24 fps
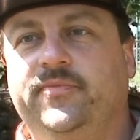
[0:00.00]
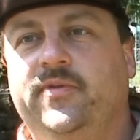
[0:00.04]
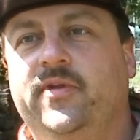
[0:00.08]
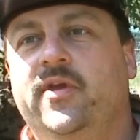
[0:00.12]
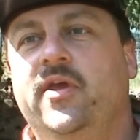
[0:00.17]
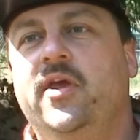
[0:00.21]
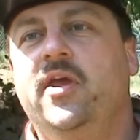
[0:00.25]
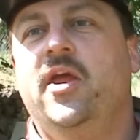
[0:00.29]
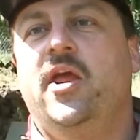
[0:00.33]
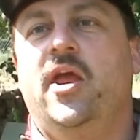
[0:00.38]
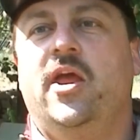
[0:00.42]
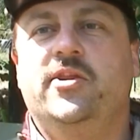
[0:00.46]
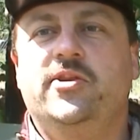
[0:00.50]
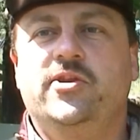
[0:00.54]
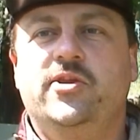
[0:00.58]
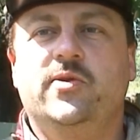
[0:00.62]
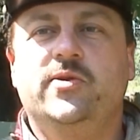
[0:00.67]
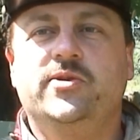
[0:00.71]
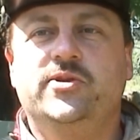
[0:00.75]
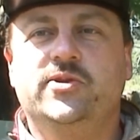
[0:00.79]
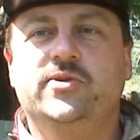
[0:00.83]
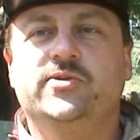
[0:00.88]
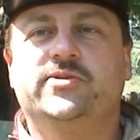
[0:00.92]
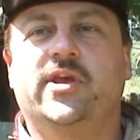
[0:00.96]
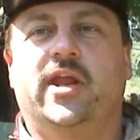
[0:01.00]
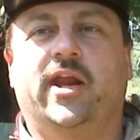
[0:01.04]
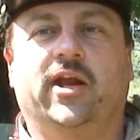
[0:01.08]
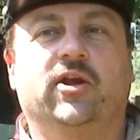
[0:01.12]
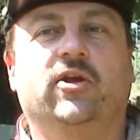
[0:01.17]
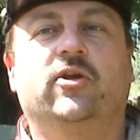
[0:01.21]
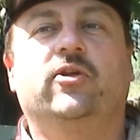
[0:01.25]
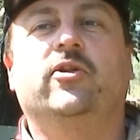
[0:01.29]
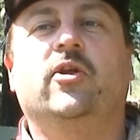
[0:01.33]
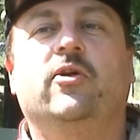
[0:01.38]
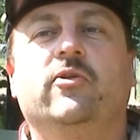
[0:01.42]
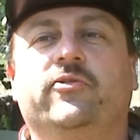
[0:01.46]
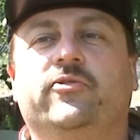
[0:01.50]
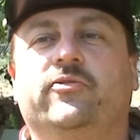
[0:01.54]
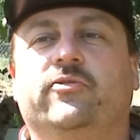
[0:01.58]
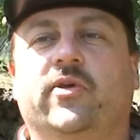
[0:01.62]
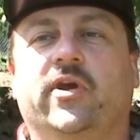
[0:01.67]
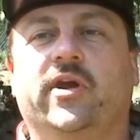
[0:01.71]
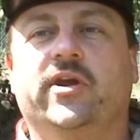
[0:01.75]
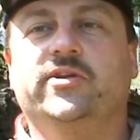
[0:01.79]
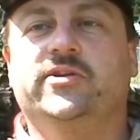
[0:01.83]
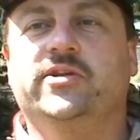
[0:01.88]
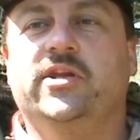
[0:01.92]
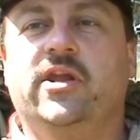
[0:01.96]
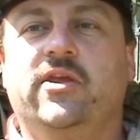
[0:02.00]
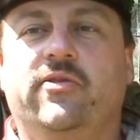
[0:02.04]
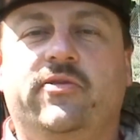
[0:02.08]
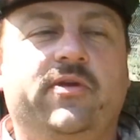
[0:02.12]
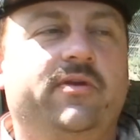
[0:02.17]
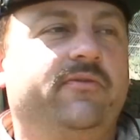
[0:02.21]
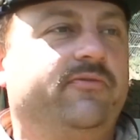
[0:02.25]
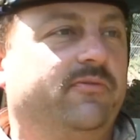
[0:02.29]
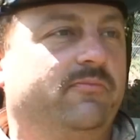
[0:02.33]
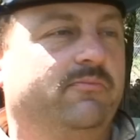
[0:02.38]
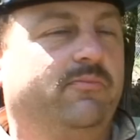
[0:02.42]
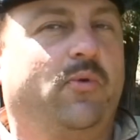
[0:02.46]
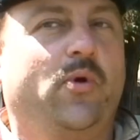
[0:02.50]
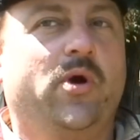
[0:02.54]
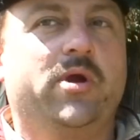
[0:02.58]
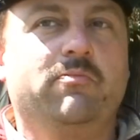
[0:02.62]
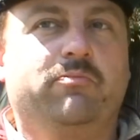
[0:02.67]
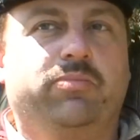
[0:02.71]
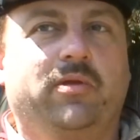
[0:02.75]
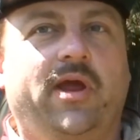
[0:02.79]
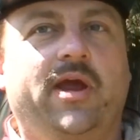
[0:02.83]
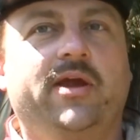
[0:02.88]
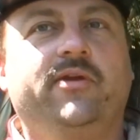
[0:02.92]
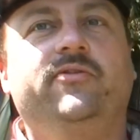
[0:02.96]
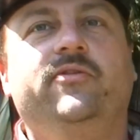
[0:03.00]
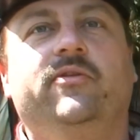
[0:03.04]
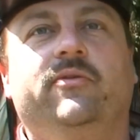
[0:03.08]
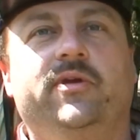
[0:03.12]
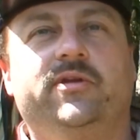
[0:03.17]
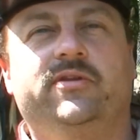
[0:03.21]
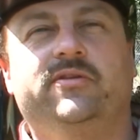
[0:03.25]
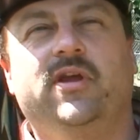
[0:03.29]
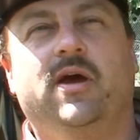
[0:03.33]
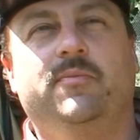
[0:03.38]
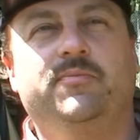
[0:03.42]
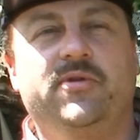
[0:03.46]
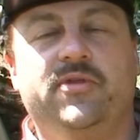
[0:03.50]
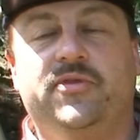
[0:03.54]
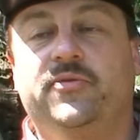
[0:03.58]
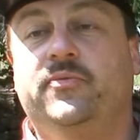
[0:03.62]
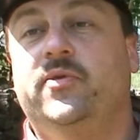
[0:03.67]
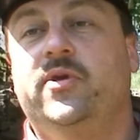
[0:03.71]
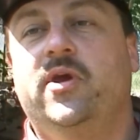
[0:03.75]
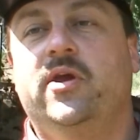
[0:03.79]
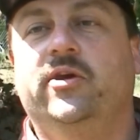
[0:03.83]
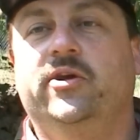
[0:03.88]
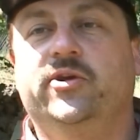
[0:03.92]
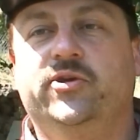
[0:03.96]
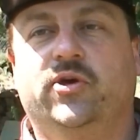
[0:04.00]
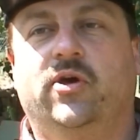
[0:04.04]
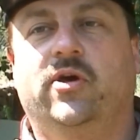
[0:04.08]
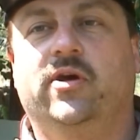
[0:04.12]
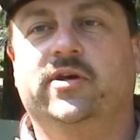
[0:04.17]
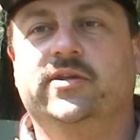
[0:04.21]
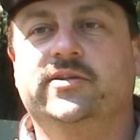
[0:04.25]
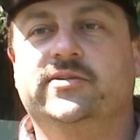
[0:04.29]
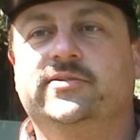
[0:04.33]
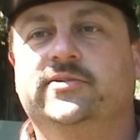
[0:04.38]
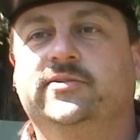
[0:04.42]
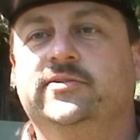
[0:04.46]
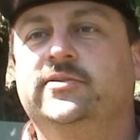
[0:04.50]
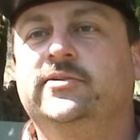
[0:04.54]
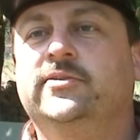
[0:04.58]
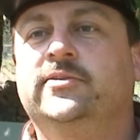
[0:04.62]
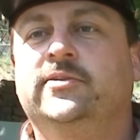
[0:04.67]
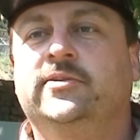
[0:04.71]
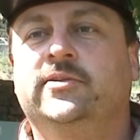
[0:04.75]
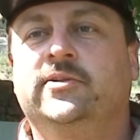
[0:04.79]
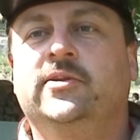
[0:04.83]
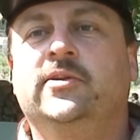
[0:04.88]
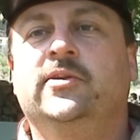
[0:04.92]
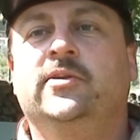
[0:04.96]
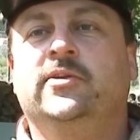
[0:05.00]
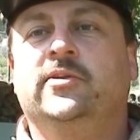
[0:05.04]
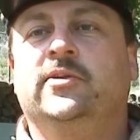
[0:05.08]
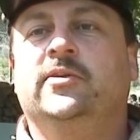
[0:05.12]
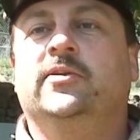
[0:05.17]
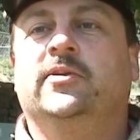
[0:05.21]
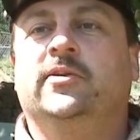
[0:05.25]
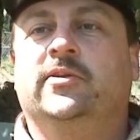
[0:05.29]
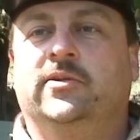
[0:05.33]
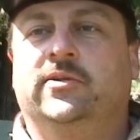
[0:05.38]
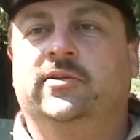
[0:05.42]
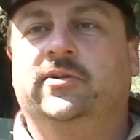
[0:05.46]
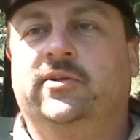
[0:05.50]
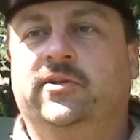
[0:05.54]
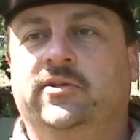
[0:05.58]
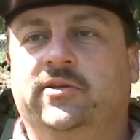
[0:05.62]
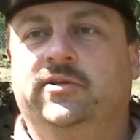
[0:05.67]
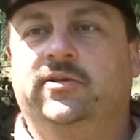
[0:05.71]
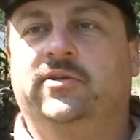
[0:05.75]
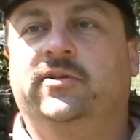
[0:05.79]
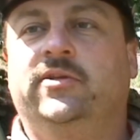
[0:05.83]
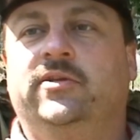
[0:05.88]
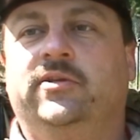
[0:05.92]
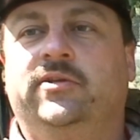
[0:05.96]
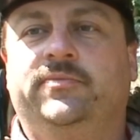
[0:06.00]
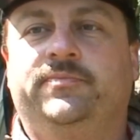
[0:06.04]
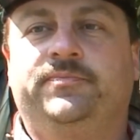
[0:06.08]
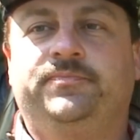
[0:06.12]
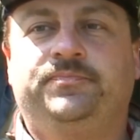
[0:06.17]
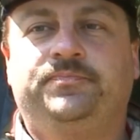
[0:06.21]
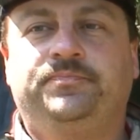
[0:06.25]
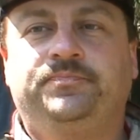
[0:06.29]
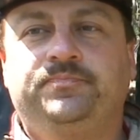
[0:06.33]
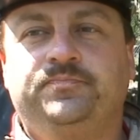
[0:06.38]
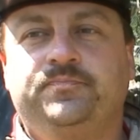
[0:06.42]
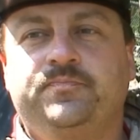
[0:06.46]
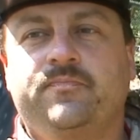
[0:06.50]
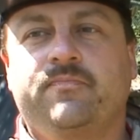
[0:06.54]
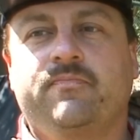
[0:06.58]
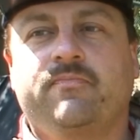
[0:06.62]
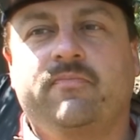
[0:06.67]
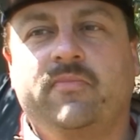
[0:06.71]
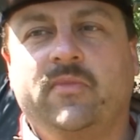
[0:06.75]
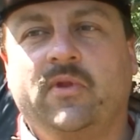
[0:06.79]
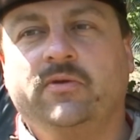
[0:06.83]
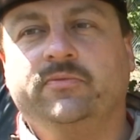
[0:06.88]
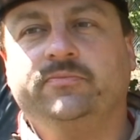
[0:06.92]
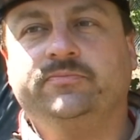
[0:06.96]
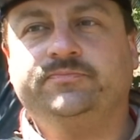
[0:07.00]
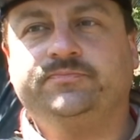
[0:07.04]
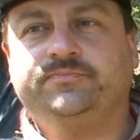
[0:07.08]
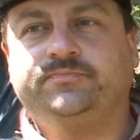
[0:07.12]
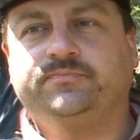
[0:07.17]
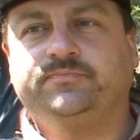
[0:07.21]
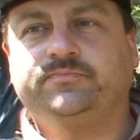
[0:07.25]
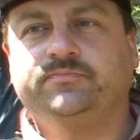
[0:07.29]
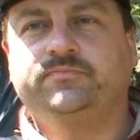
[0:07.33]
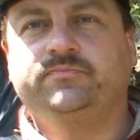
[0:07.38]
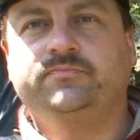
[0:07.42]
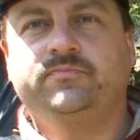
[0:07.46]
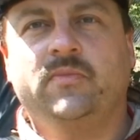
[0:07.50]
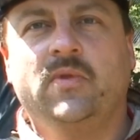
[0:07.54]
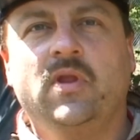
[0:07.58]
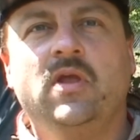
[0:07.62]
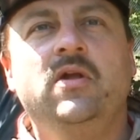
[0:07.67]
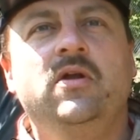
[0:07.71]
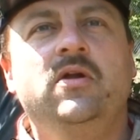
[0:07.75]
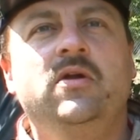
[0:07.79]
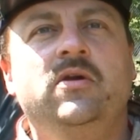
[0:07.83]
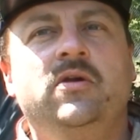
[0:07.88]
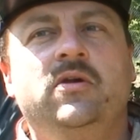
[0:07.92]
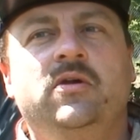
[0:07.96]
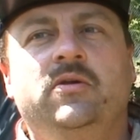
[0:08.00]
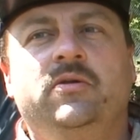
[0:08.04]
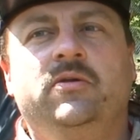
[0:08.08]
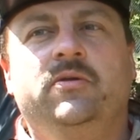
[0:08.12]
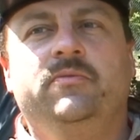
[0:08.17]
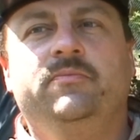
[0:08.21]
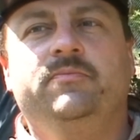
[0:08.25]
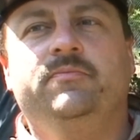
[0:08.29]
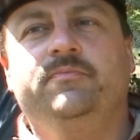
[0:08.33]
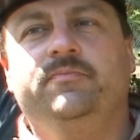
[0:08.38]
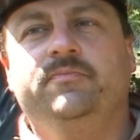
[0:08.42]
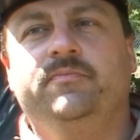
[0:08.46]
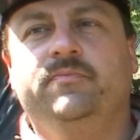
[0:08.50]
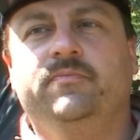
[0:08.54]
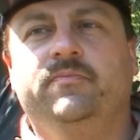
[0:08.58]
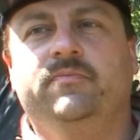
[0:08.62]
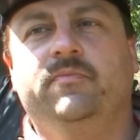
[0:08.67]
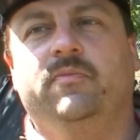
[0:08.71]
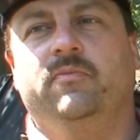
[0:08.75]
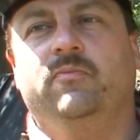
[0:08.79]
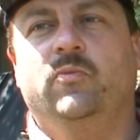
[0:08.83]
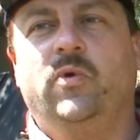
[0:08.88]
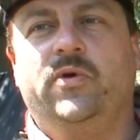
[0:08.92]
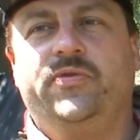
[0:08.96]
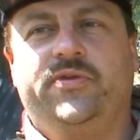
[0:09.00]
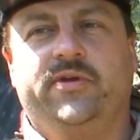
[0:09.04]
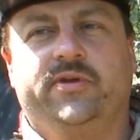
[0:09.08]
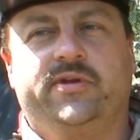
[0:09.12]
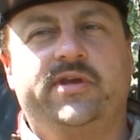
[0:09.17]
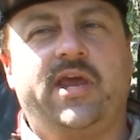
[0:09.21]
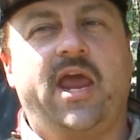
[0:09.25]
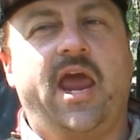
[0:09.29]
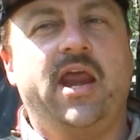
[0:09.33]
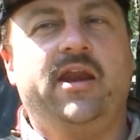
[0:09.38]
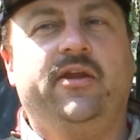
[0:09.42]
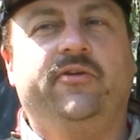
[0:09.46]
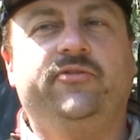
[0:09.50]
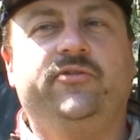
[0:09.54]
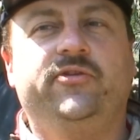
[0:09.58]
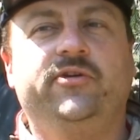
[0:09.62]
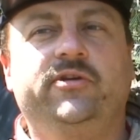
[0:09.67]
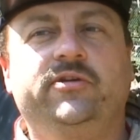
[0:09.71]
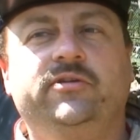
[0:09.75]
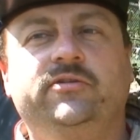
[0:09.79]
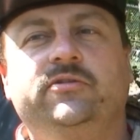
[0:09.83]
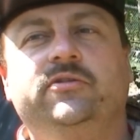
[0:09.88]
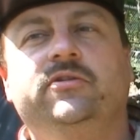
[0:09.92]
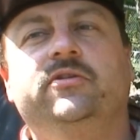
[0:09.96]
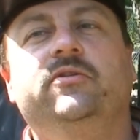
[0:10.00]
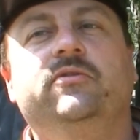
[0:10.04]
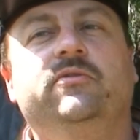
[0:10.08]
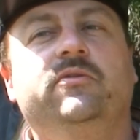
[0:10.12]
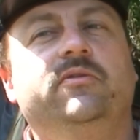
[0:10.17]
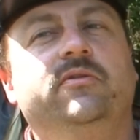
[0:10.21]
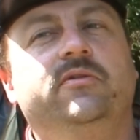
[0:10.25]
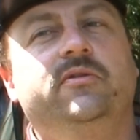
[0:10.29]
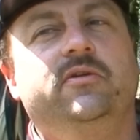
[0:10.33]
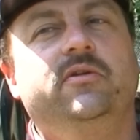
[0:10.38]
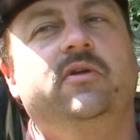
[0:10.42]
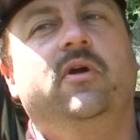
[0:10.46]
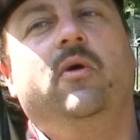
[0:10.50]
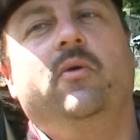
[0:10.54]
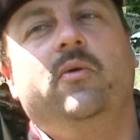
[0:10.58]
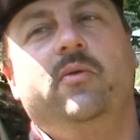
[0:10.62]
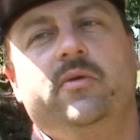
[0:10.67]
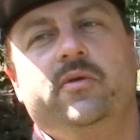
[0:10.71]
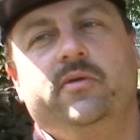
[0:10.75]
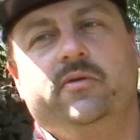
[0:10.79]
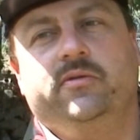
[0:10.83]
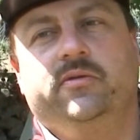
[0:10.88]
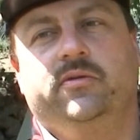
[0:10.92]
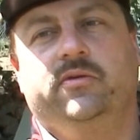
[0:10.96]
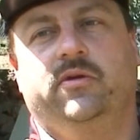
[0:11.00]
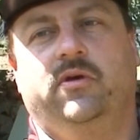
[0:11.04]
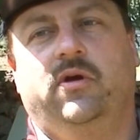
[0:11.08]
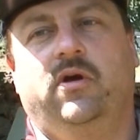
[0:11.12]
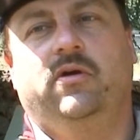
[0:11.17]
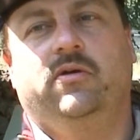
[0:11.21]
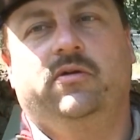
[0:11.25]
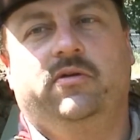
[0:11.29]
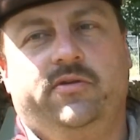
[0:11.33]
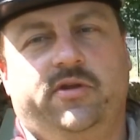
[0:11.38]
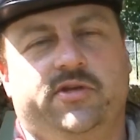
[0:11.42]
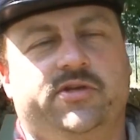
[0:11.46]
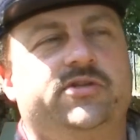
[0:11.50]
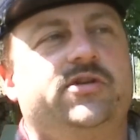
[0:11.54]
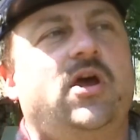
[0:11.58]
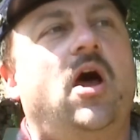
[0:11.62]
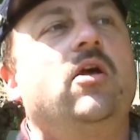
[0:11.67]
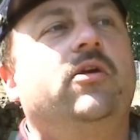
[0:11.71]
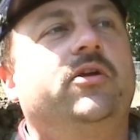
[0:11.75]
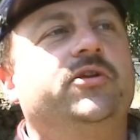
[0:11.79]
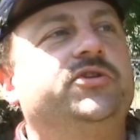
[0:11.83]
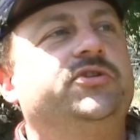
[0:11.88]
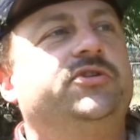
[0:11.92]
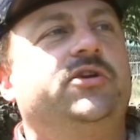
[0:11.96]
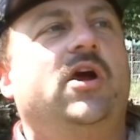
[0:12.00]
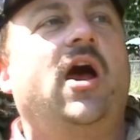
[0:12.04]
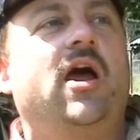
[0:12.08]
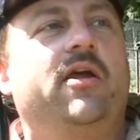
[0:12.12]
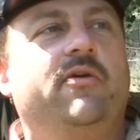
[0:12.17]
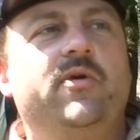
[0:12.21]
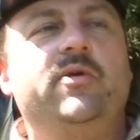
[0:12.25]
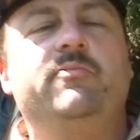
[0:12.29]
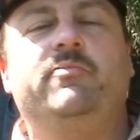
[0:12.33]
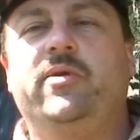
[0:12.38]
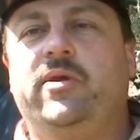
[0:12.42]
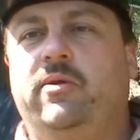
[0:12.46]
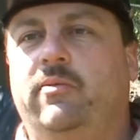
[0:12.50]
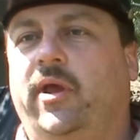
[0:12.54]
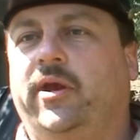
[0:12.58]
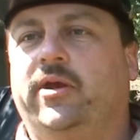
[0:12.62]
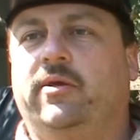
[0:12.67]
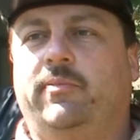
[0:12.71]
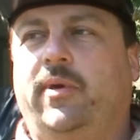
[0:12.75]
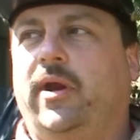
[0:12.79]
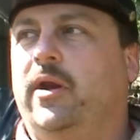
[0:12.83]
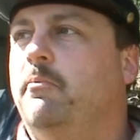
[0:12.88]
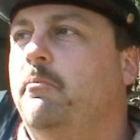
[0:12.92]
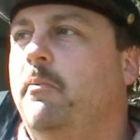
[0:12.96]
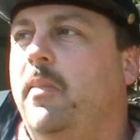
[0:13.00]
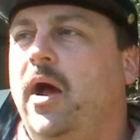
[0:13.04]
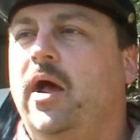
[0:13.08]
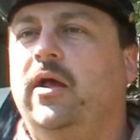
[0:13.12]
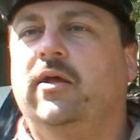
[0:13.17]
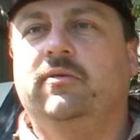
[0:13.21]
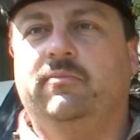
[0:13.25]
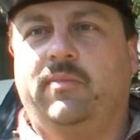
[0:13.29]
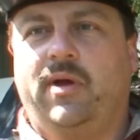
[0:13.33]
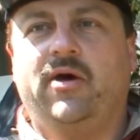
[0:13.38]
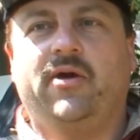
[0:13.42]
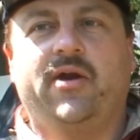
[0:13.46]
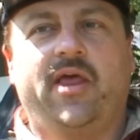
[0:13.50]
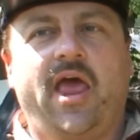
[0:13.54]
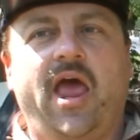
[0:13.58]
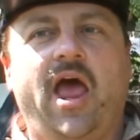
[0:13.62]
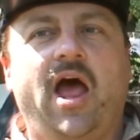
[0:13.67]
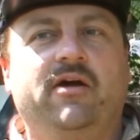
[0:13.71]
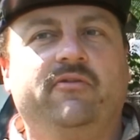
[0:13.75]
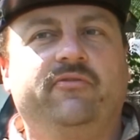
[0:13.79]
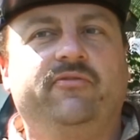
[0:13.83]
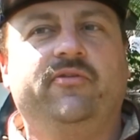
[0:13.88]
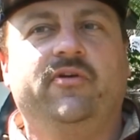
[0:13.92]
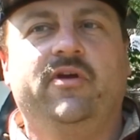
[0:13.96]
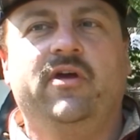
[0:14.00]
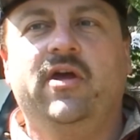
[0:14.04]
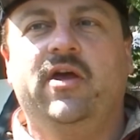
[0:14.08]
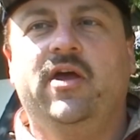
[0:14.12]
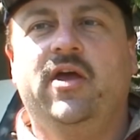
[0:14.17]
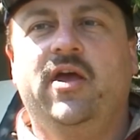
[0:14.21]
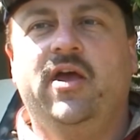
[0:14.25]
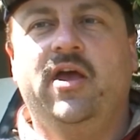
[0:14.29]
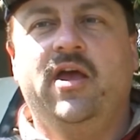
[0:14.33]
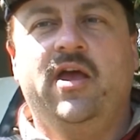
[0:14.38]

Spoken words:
Oh. And you'd use that at close range, anything from point blank to like up to 300 yards. Mm-hmm. And again, the longest range on that would be up to... With the canister? No, the solid shot would be like about a mile and a half. Man.